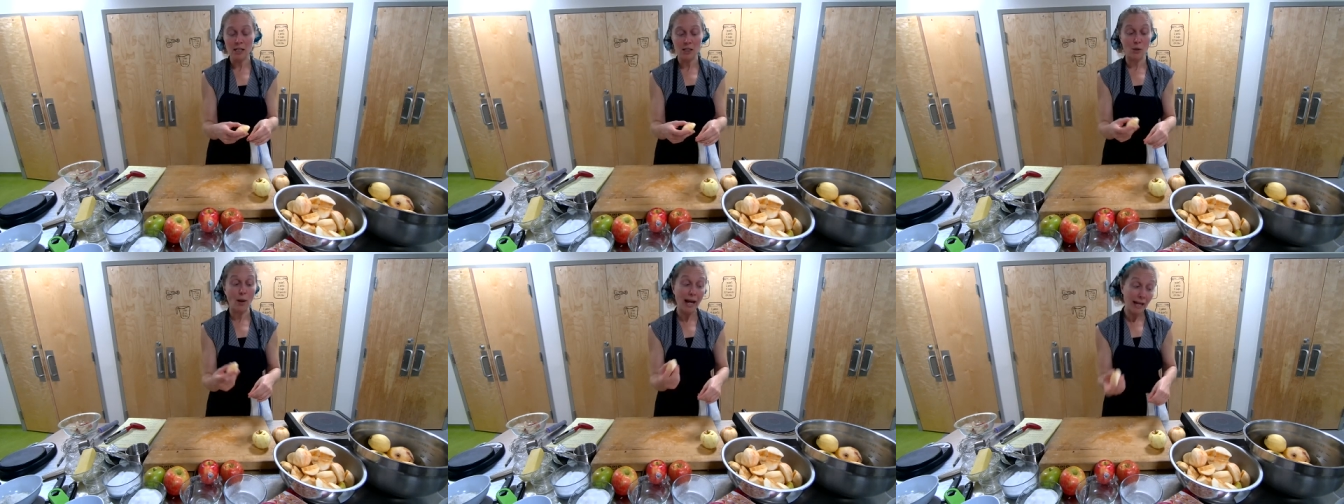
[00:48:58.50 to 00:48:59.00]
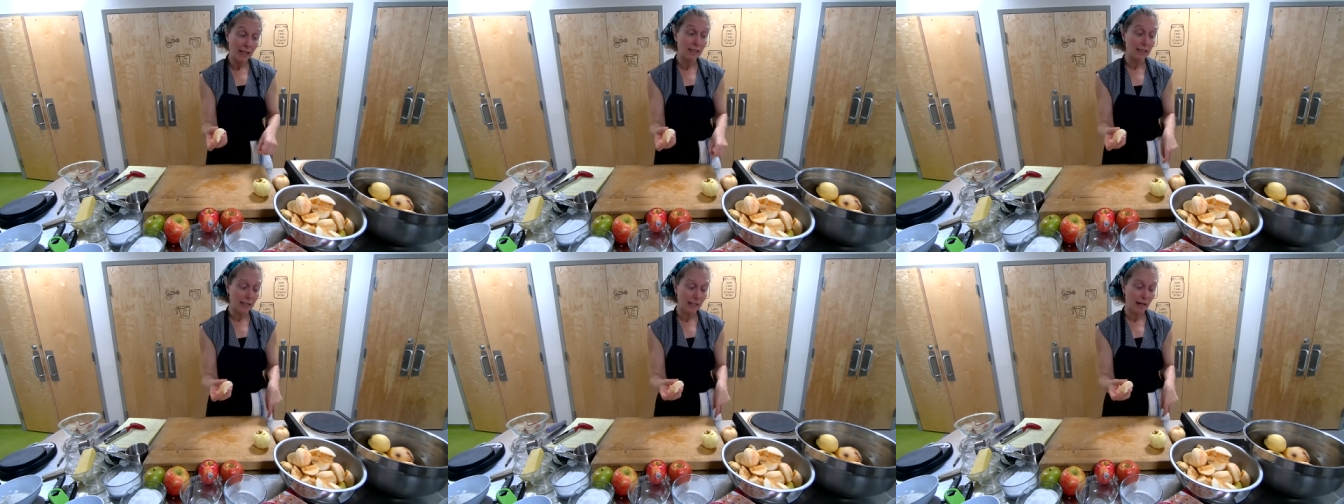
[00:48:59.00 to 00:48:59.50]
So I
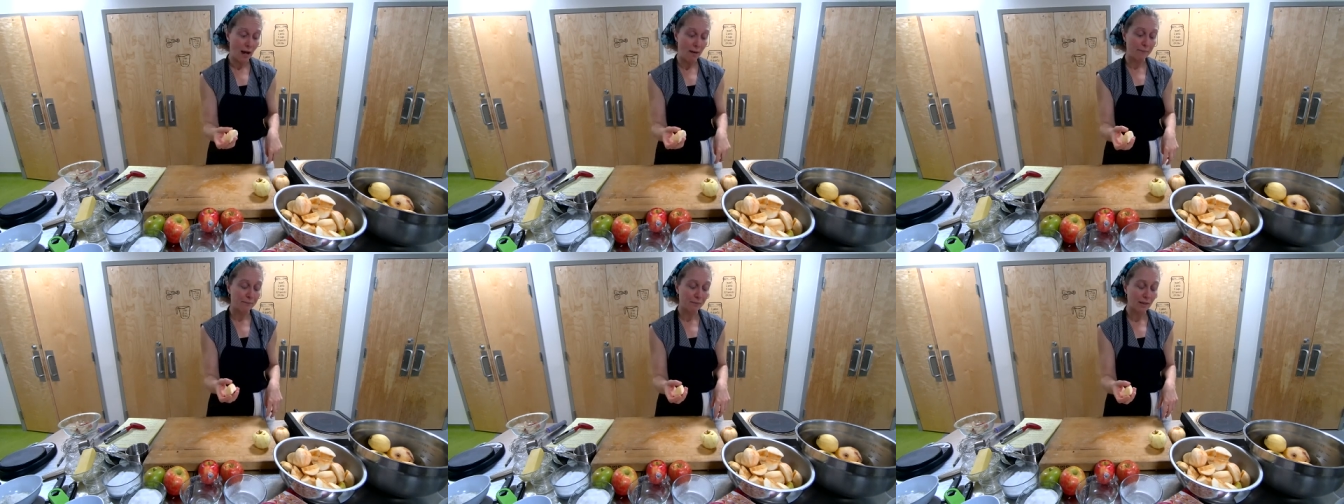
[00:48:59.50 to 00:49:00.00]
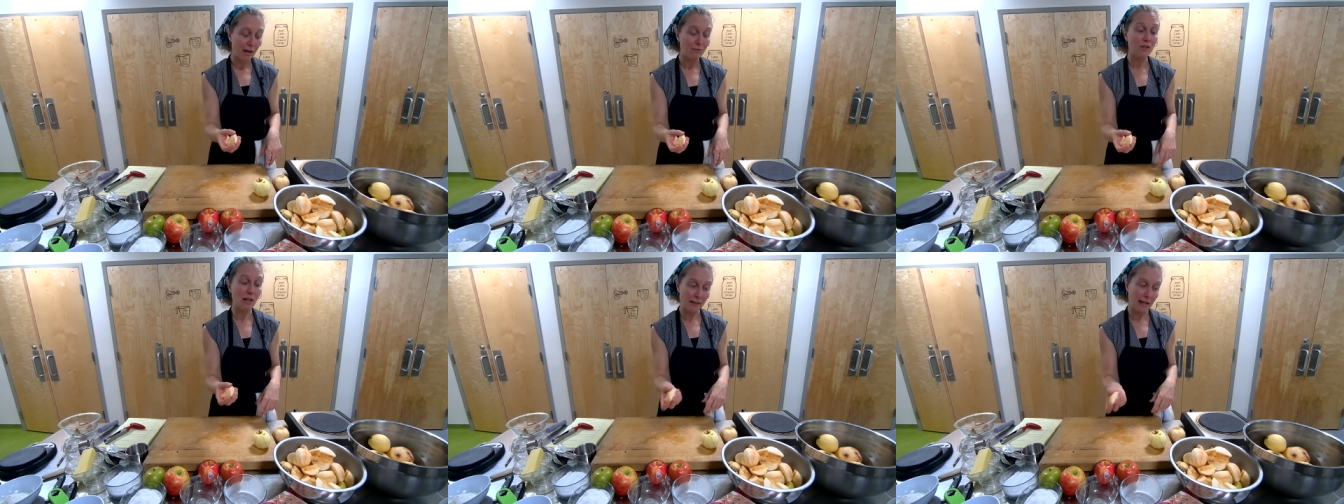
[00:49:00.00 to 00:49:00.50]
actually have
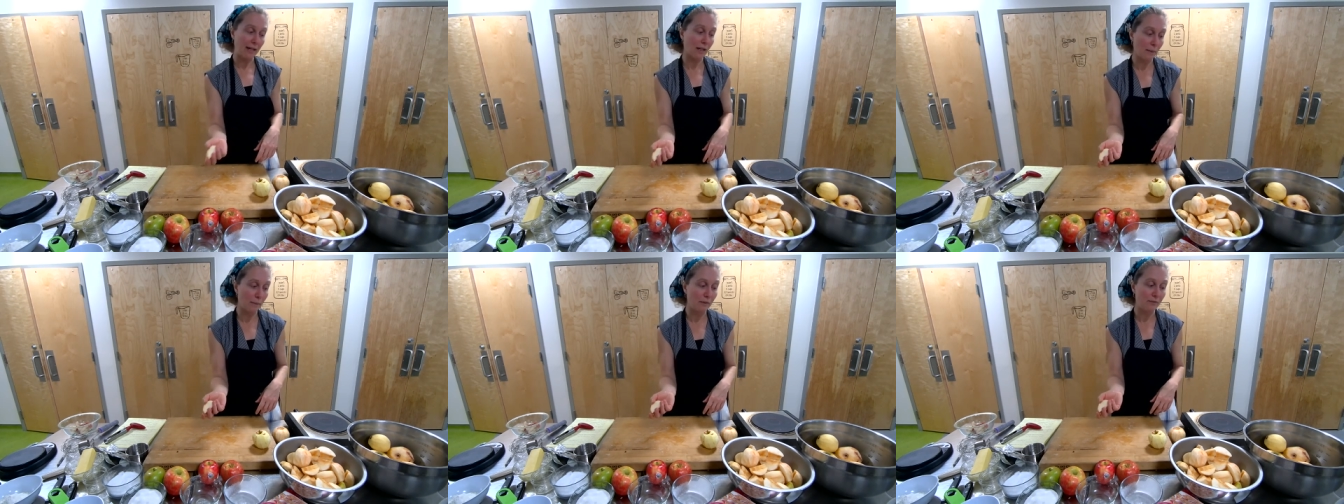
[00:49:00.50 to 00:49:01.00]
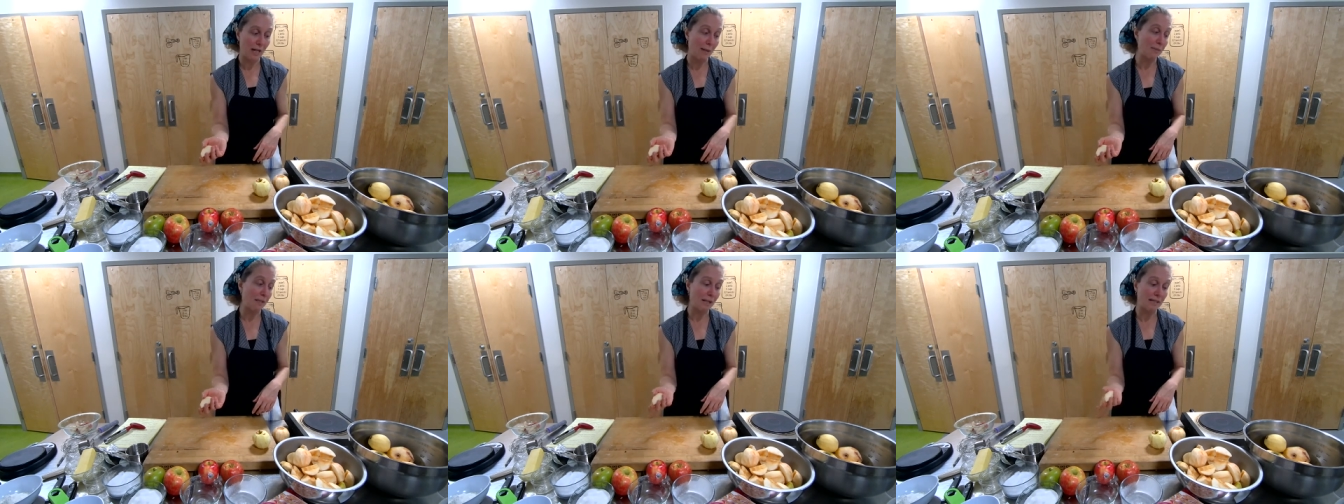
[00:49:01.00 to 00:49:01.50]
done that a couple of
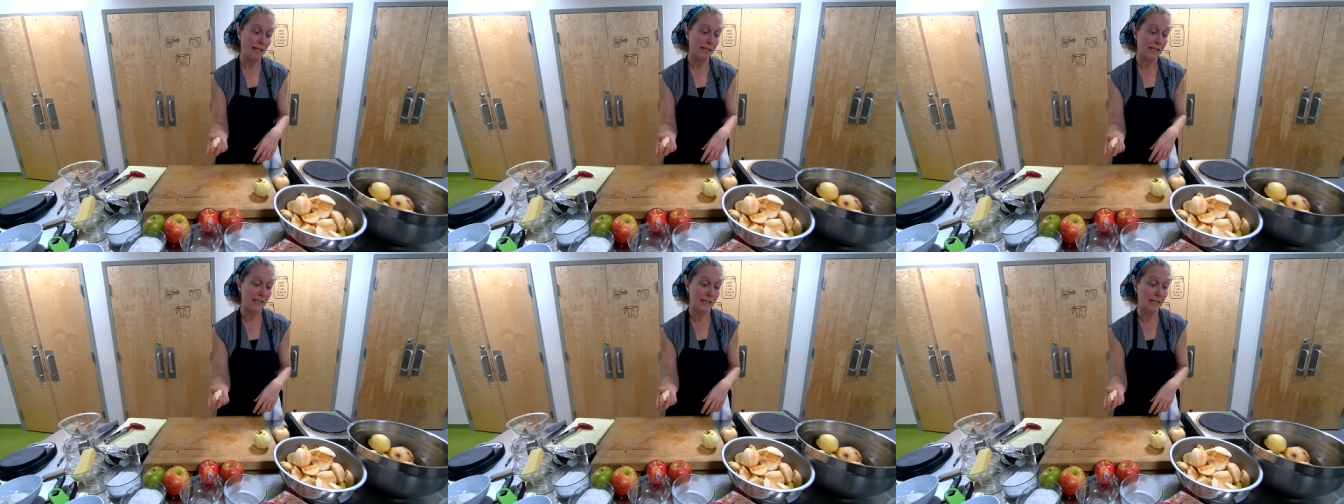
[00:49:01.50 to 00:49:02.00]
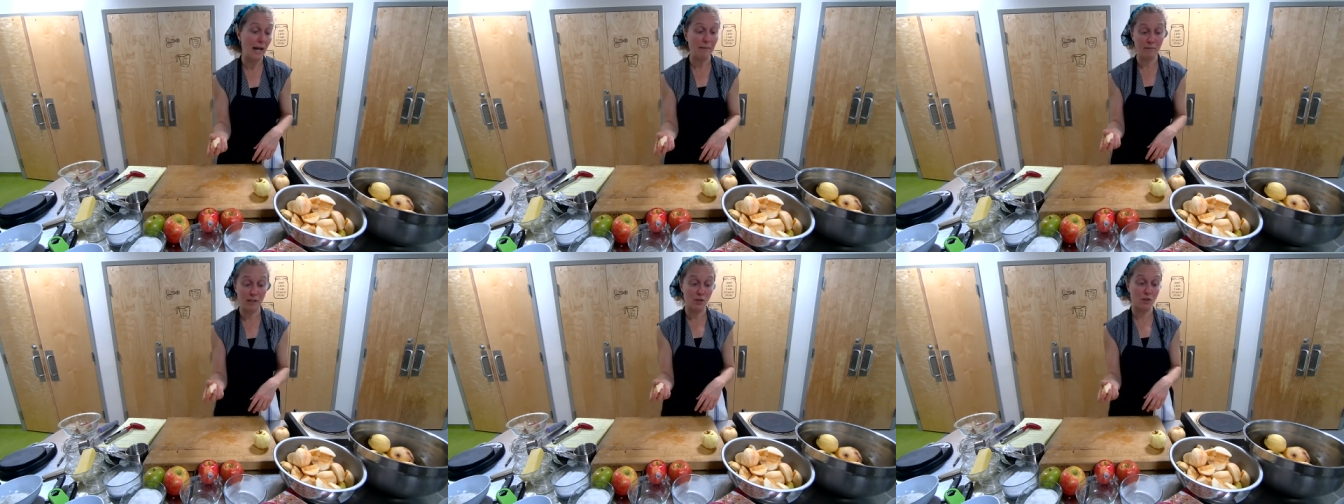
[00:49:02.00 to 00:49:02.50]
times, and I think
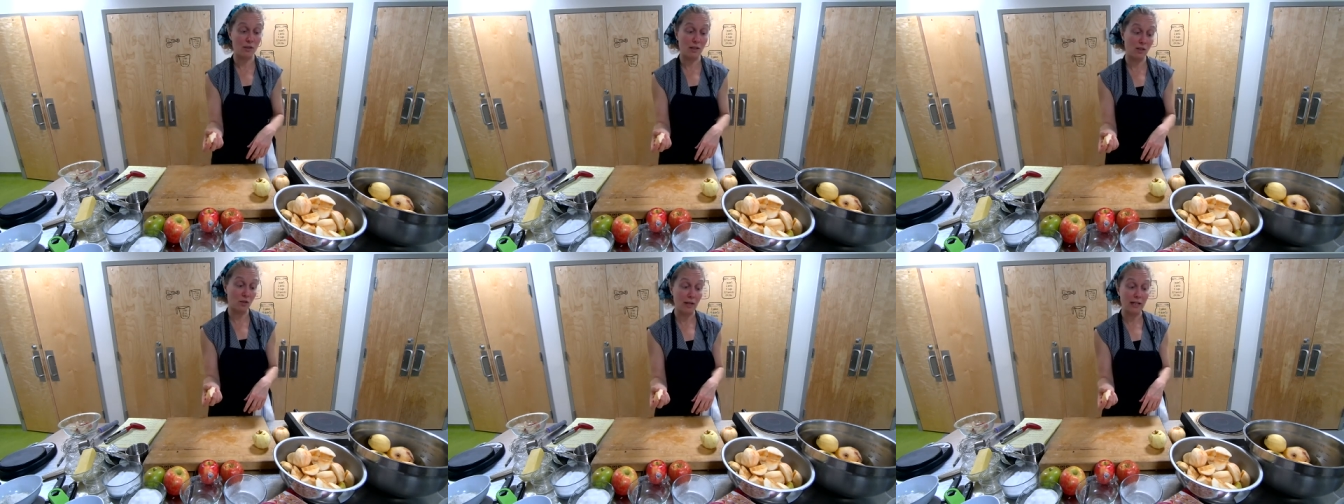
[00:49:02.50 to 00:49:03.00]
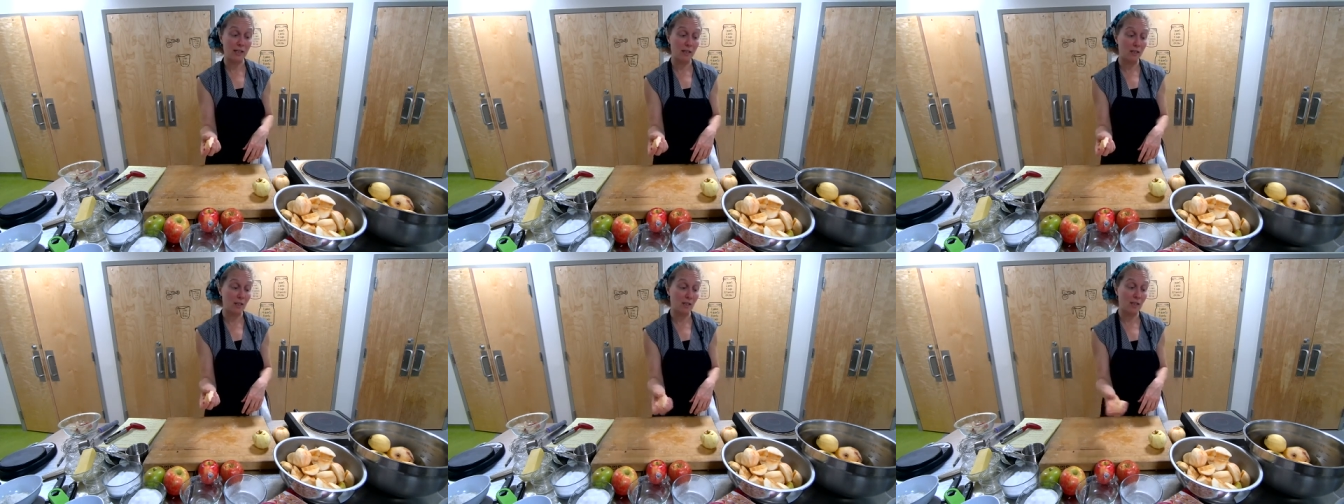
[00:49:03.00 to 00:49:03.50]
it's great to
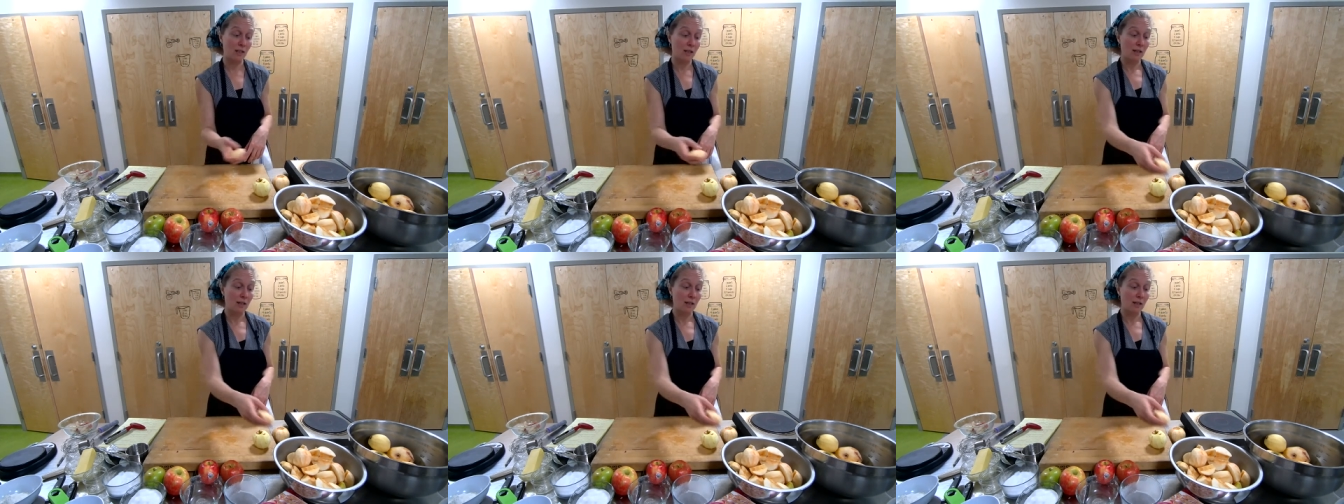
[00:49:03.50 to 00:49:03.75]
just,